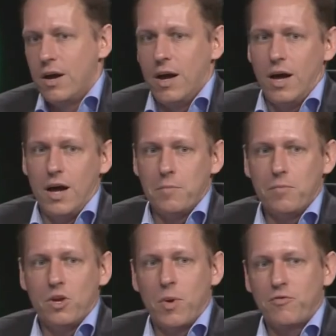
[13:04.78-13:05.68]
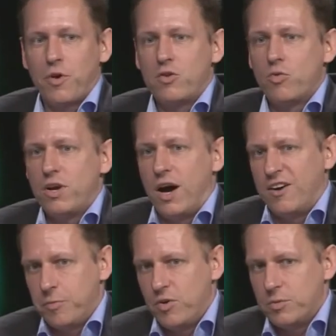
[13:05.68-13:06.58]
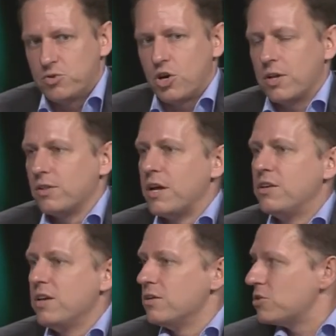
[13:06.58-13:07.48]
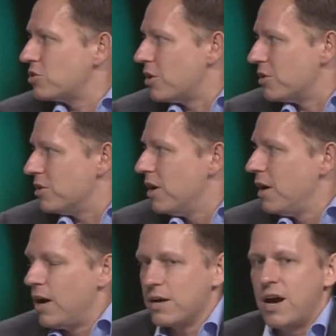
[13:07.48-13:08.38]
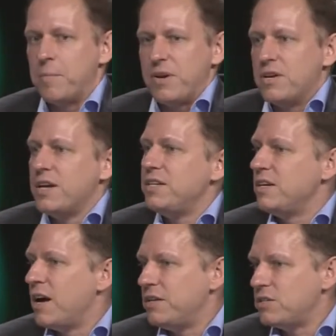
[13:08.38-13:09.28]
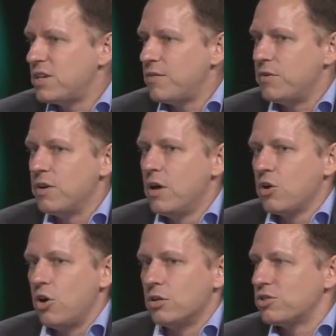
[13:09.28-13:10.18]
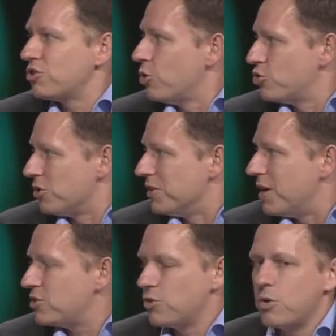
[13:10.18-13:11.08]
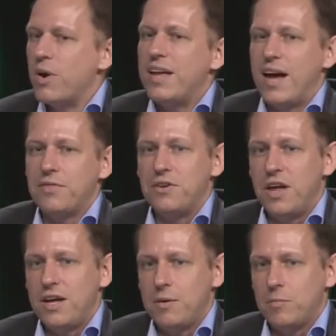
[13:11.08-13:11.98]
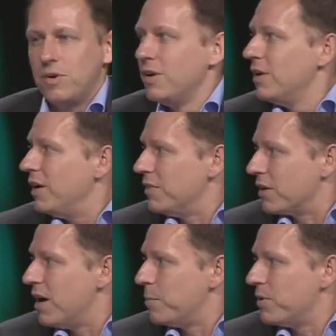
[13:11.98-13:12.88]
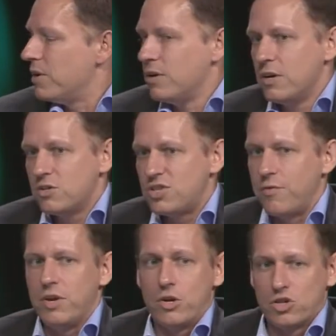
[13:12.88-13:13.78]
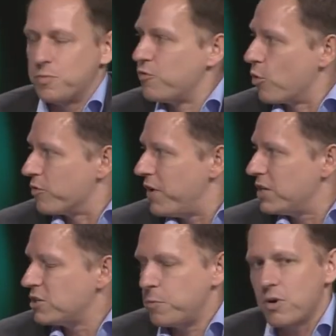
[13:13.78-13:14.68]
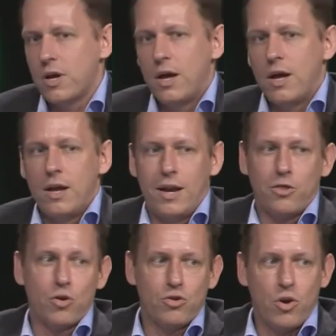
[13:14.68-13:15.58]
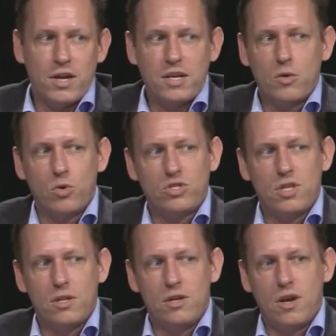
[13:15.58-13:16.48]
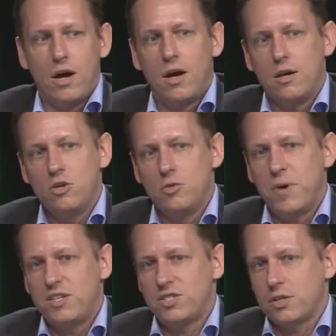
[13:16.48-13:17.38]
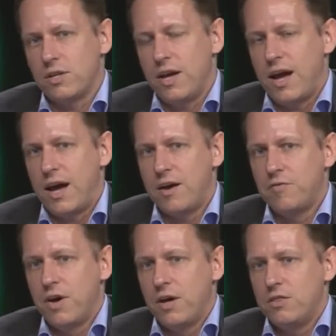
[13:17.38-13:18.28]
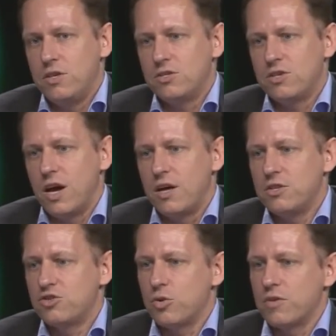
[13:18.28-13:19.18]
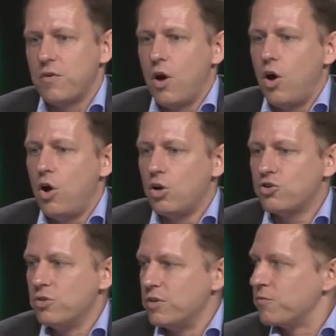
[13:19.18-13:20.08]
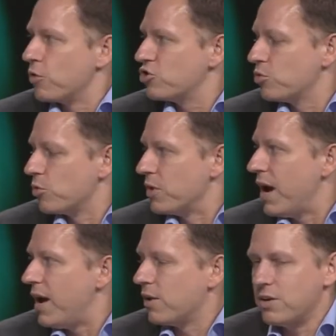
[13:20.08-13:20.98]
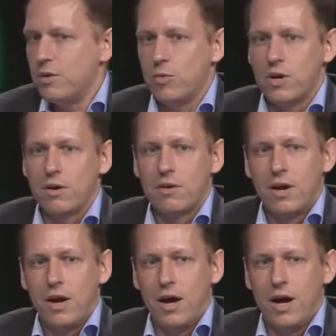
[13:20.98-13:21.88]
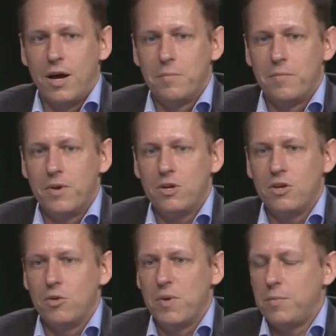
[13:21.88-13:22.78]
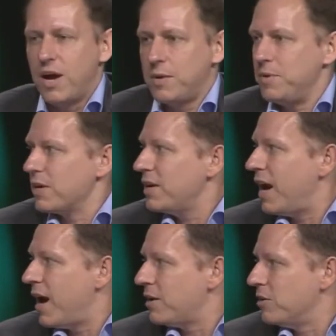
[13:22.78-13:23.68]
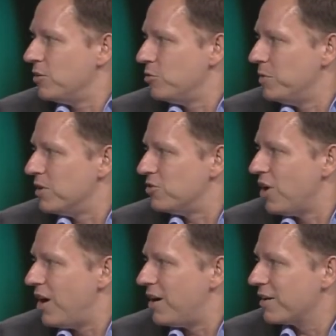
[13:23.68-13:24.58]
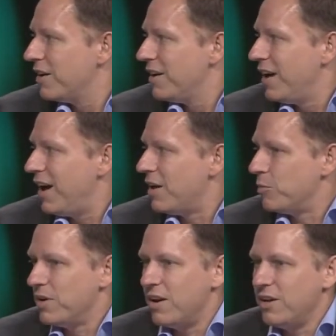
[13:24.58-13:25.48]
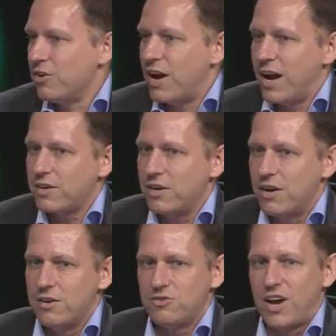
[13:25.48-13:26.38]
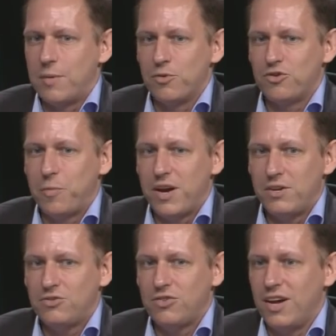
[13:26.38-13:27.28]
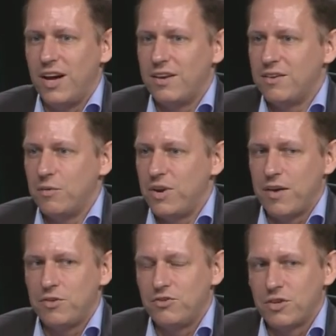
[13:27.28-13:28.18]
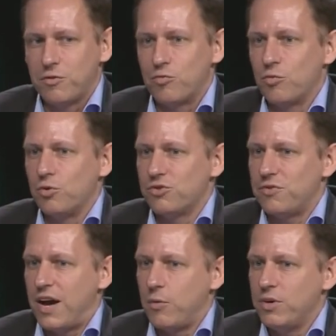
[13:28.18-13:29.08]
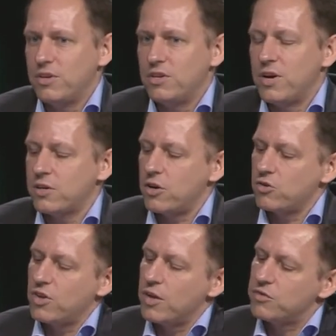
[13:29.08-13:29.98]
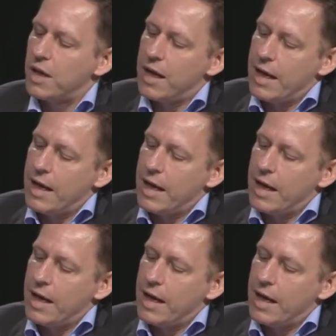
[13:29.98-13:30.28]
-hmm. um, you know, my friend Reid Hoffman, when I'm starting LinkedIn, started a company in 1997 called SocialNet. So they already had the name in the company seven years before Facebook. Now, their, their idea was that uh, you'd basically have this, uh, this sort of alternate virtual reality where um, you know, maybe I'd be a cat and you'd be a dog, and we'd interact in cyberspace, and we'd have these different rules of how we'd conduct ourselves.